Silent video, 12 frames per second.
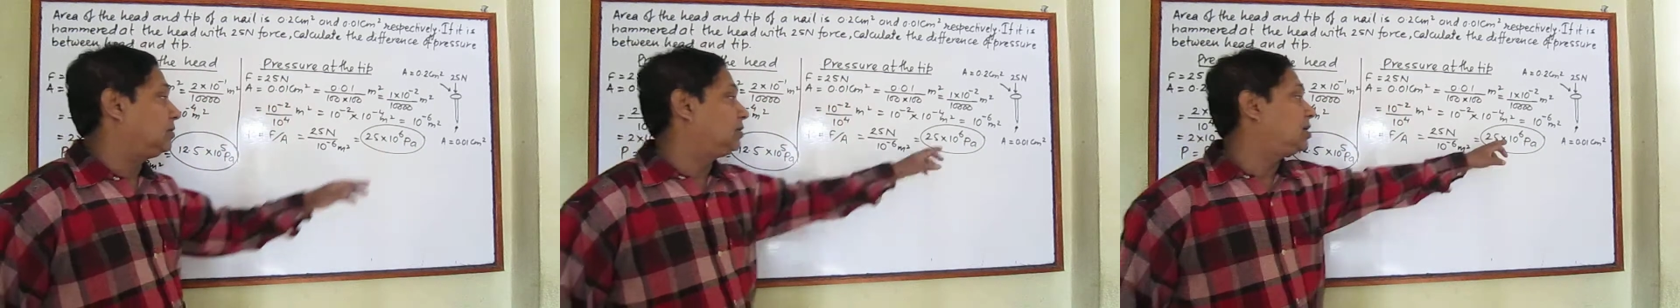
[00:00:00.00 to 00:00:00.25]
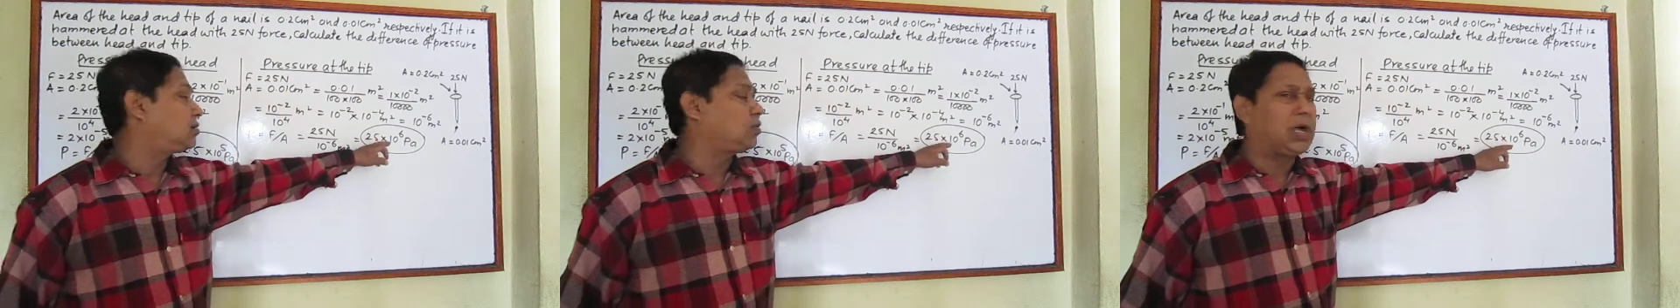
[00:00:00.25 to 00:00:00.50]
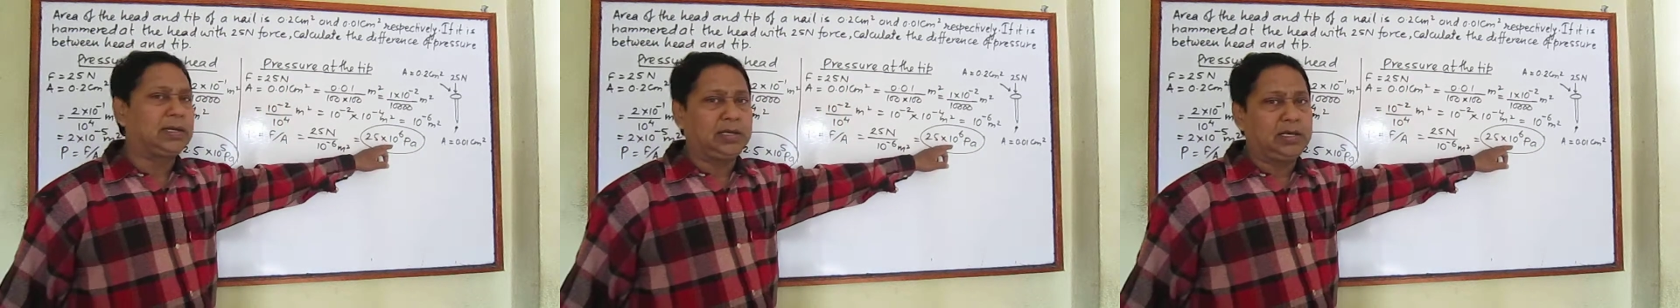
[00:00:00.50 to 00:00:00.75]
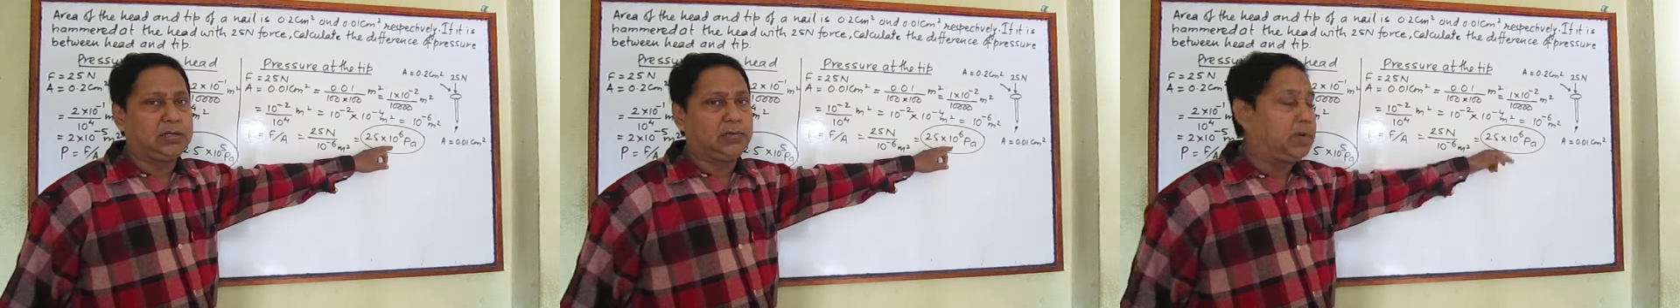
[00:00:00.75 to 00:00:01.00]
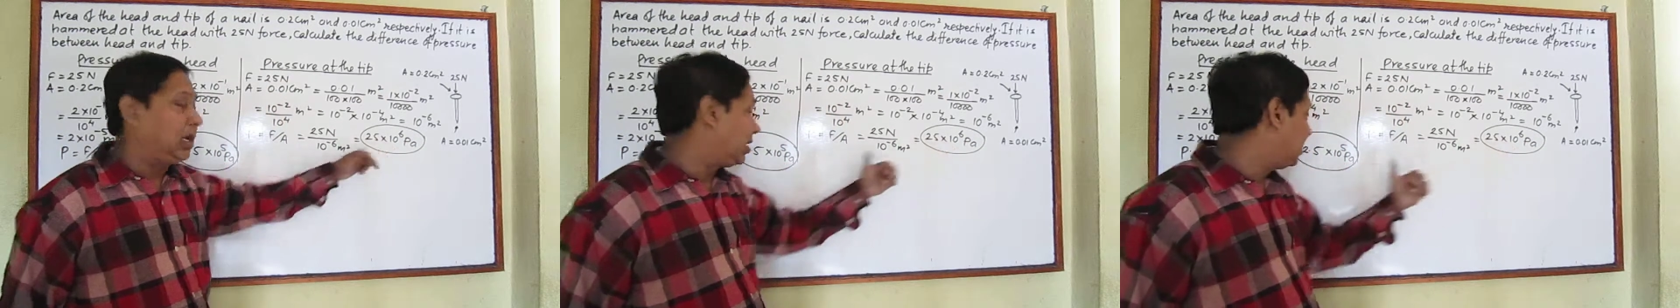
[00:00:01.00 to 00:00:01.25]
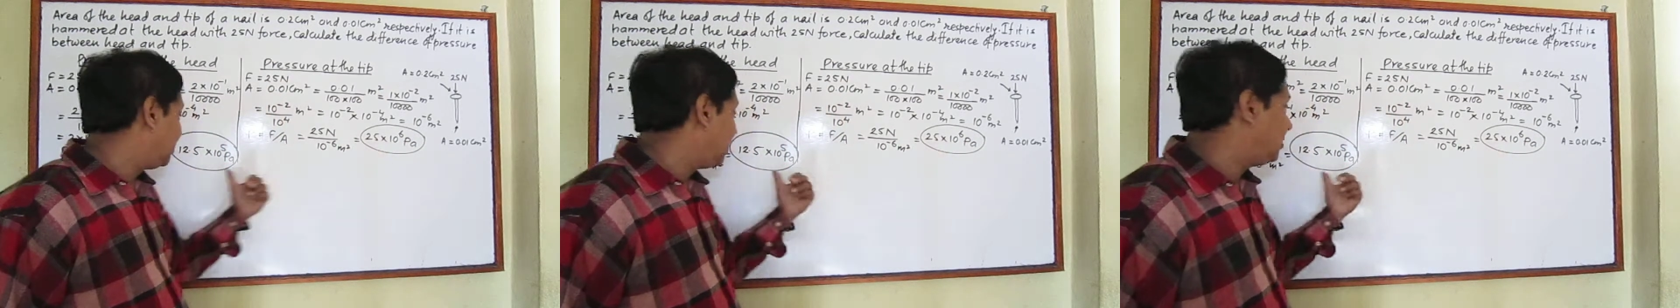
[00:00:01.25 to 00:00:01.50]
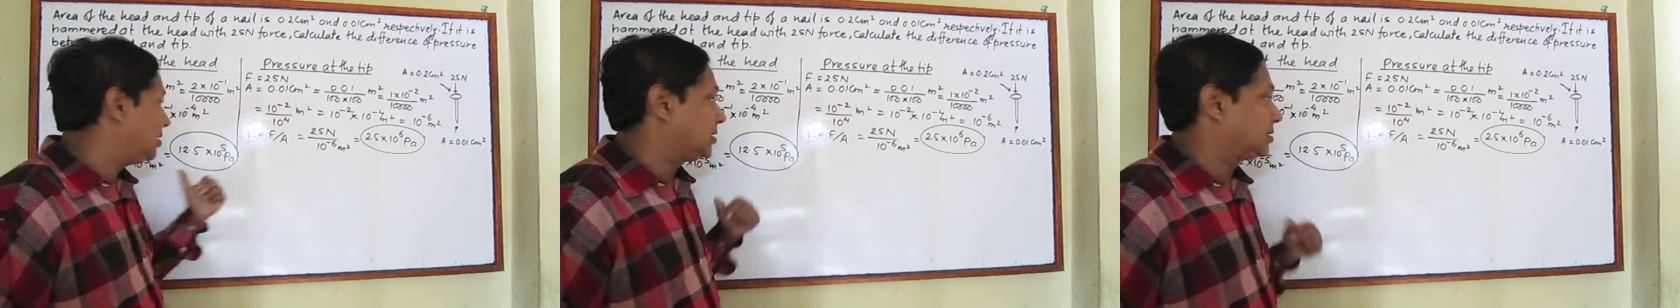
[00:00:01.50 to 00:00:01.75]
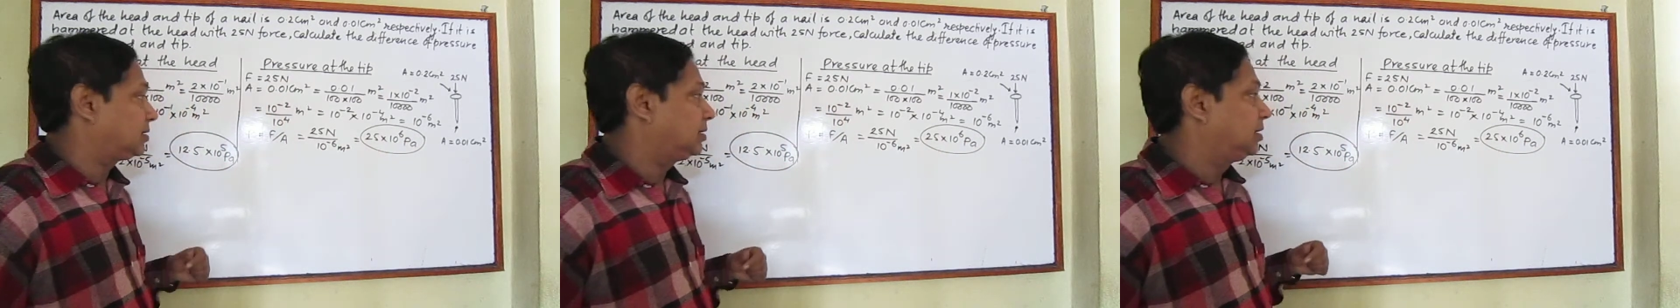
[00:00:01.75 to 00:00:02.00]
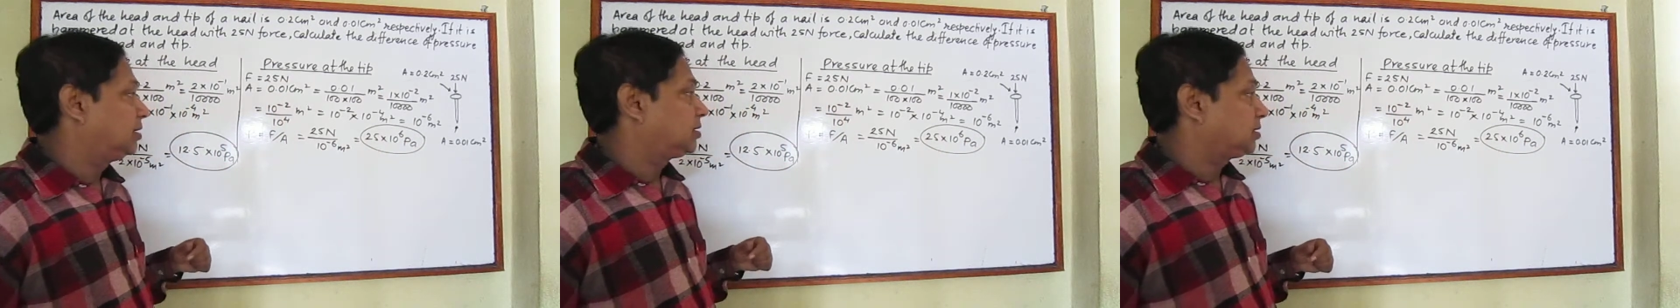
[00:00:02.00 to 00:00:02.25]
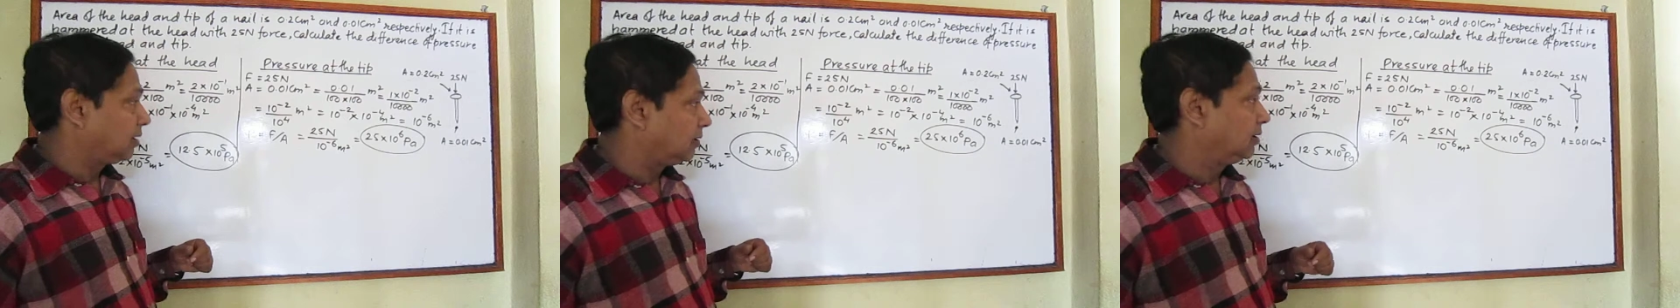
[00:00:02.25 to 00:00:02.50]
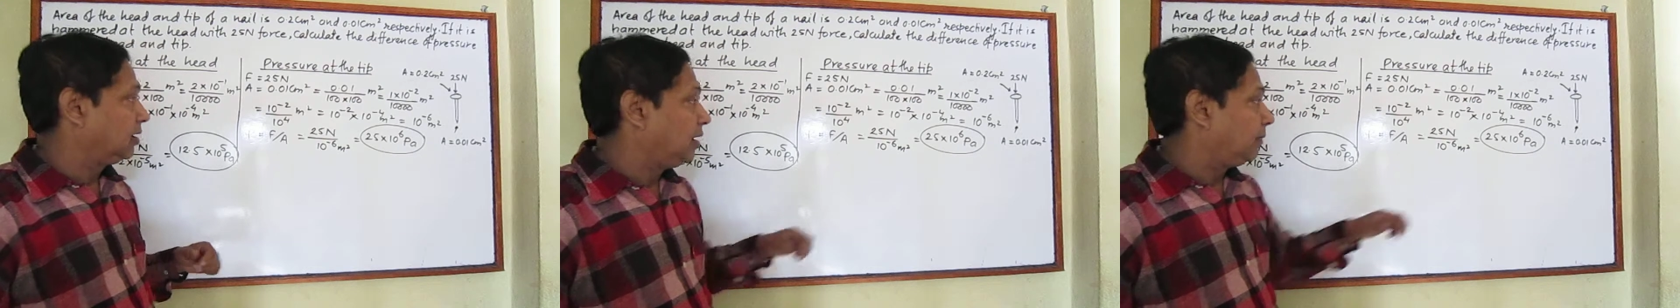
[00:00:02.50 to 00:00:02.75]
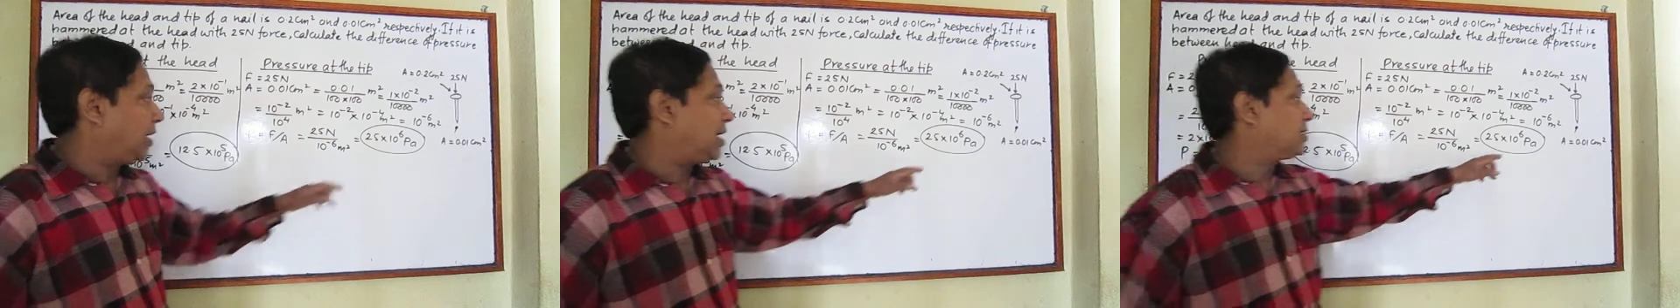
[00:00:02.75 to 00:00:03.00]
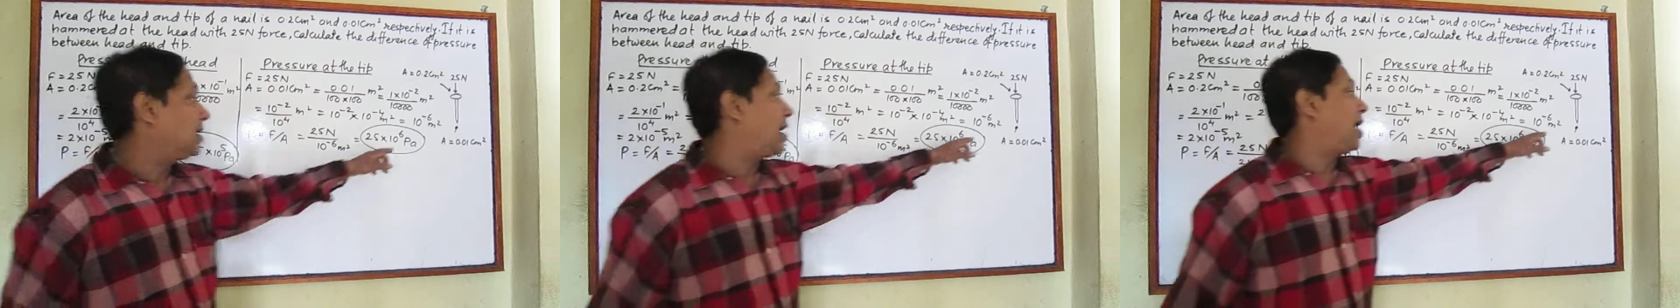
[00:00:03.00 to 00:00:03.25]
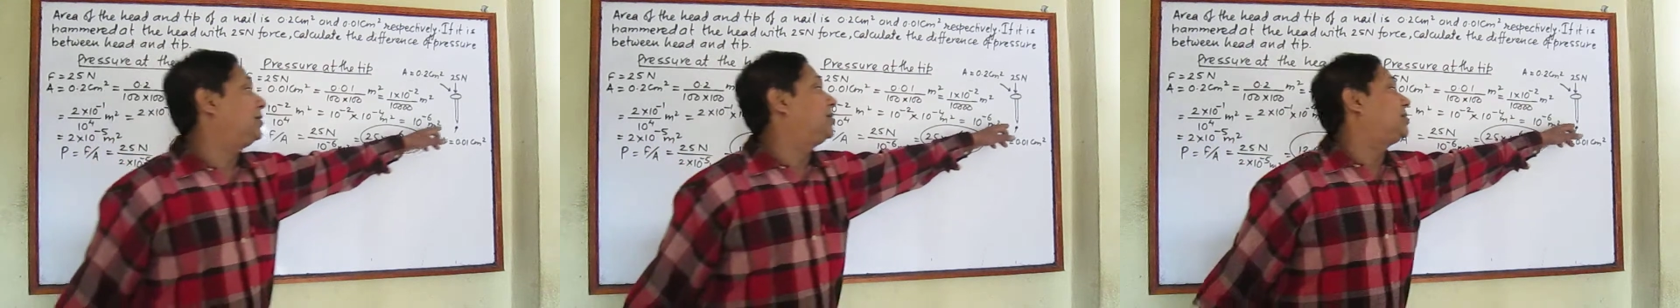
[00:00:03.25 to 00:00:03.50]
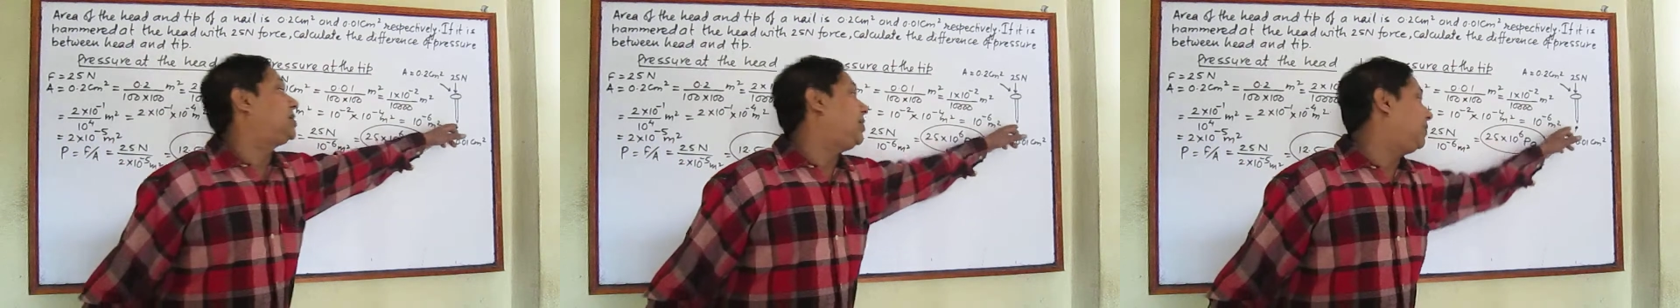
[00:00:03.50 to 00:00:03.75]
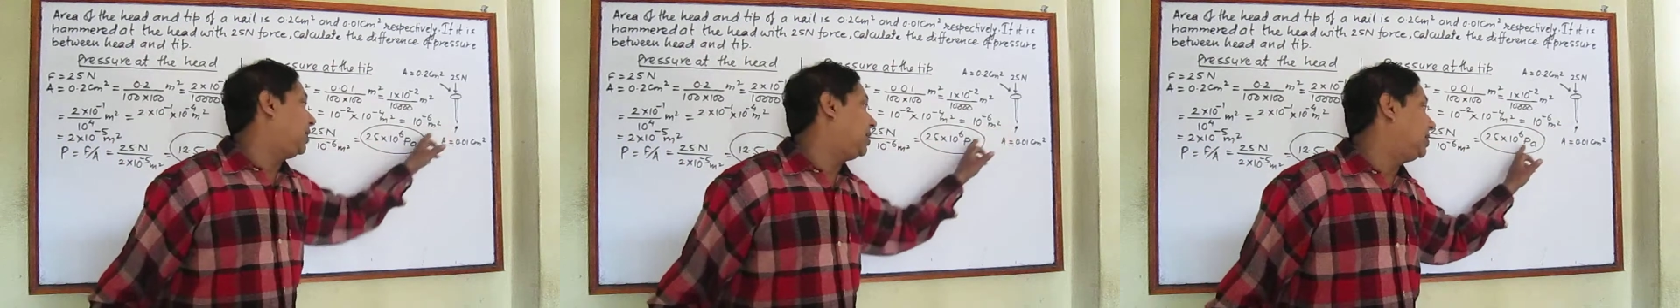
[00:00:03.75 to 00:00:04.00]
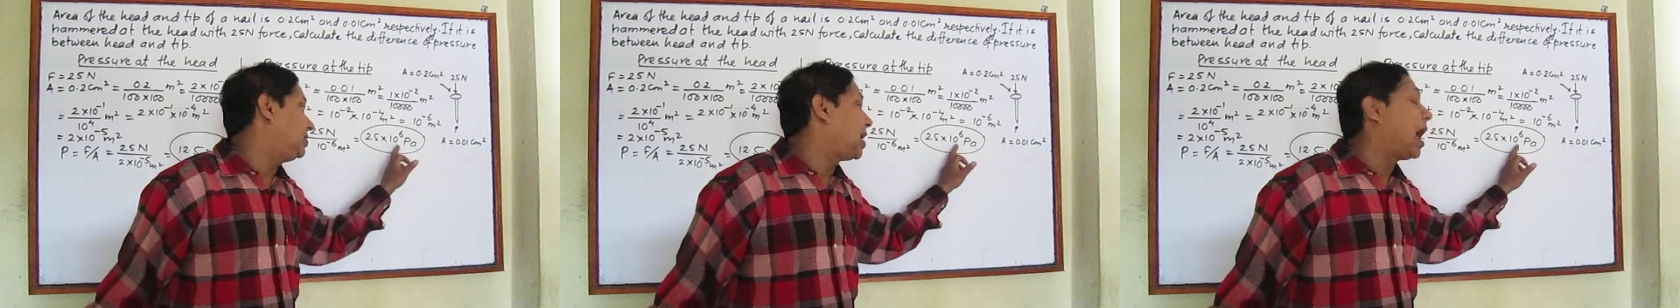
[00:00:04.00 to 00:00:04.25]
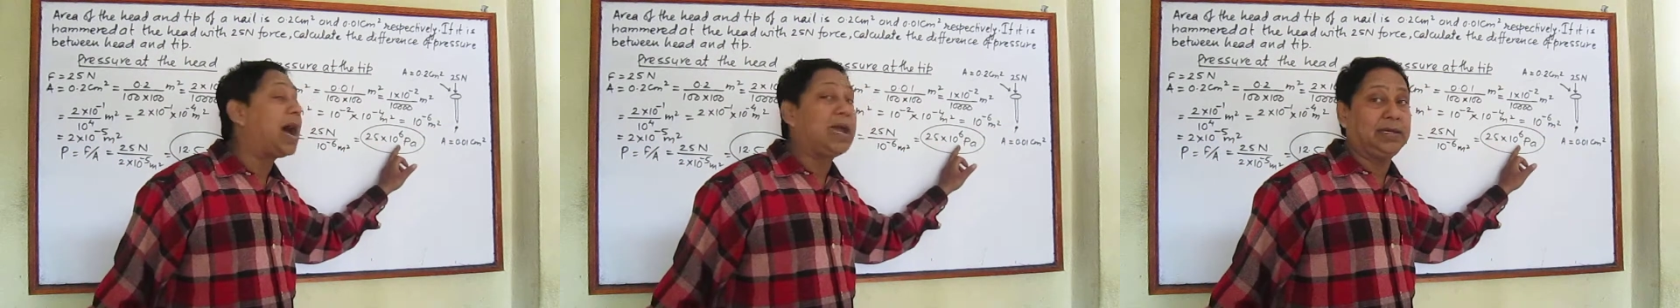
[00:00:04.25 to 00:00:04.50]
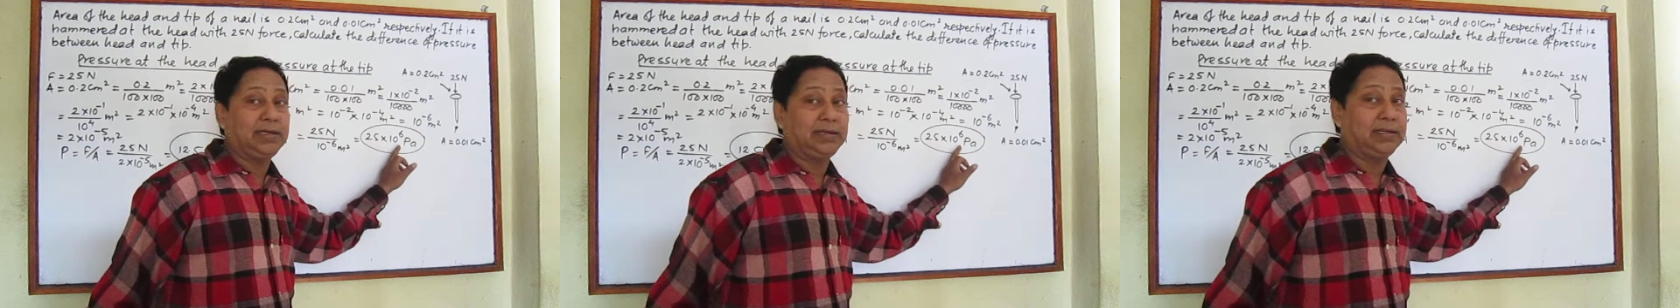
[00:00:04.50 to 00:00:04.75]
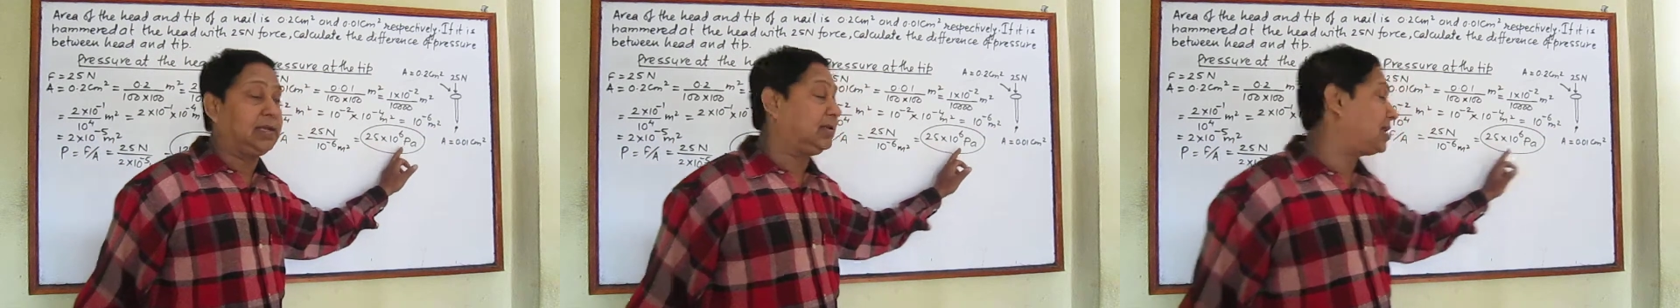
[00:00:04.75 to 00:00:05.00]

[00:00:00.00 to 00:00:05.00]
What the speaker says: This one is bigger than this. So pressure at the tip is higher than